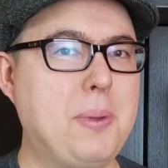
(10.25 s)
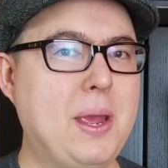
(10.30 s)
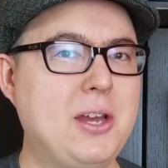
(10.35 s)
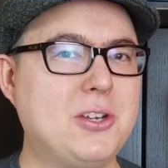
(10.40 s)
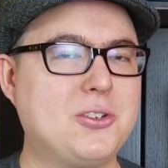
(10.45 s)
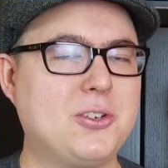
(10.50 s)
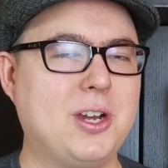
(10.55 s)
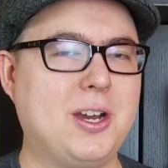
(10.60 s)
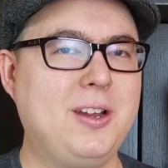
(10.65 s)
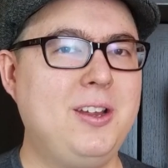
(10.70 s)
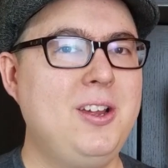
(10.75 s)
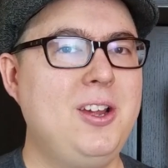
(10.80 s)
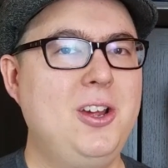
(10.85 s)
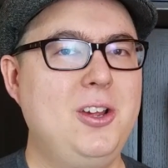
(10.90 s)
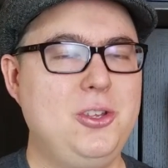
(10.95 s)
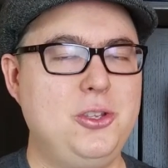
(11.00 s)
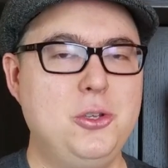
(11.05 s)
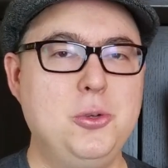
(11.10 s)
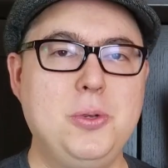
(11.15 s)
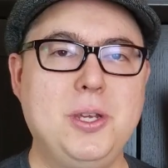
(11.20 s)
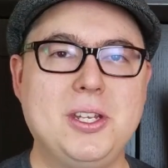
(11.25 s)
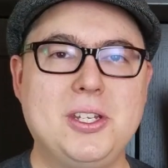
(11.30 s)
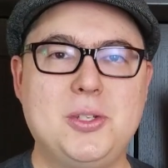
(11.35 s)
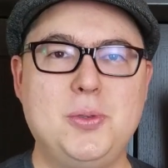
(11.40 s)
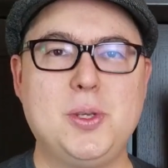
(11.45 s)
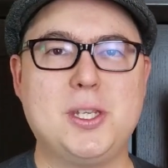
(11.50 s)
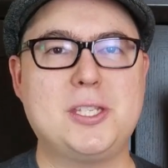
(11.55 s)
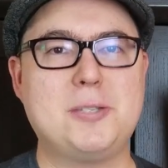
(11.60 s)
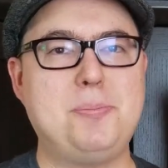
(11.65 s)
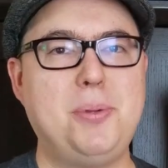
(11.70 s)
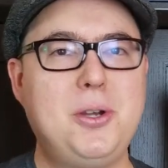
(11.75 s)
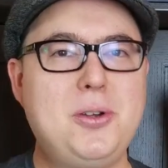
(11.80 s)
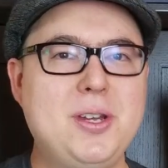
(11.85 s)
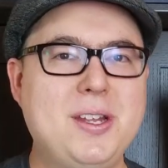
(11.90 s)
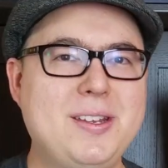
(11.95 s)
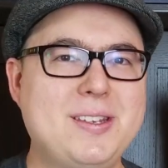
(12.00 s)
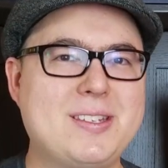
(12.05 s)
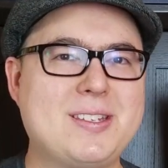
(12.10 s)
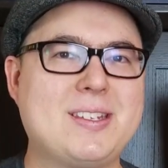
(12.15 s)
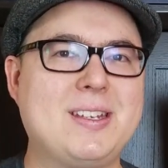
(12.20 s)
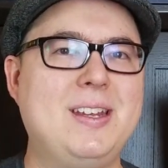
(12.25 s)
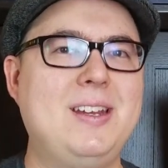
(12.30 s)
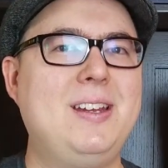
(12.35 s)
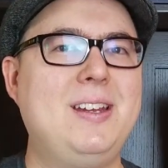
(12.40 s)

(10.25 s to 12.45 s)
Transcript: Petra, you get to experience